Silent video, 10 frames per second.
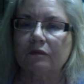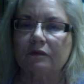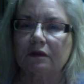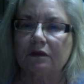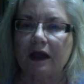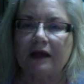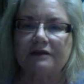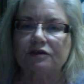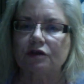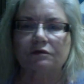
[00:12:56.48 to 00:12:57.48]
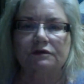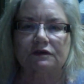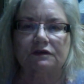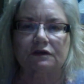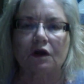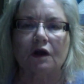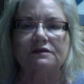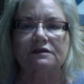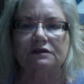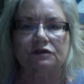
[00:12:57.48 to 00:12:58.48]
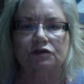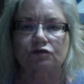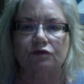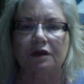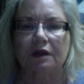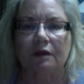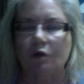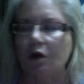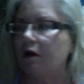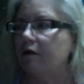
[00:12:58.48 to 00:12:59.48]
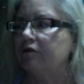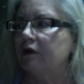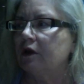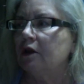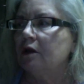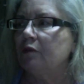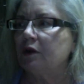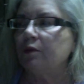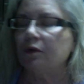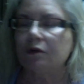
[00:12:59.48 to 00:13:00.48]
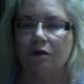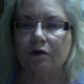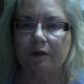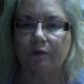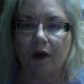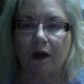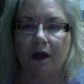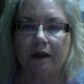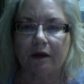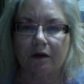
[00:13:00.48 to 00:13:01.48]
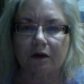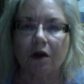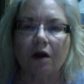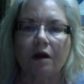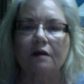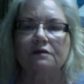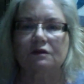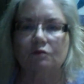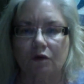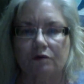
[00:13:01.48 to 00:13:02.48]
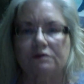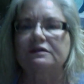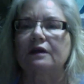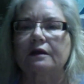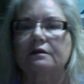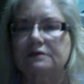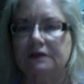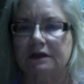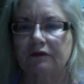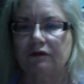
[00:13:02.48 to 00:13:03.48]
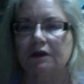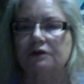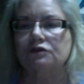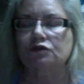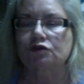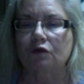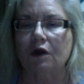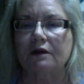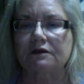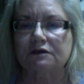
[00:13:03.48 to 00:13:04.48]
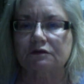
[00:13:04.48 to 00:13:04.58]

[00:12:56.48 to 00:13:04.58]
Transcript: last year was just a constant stream of people going by on cars and motorcycles and even trucks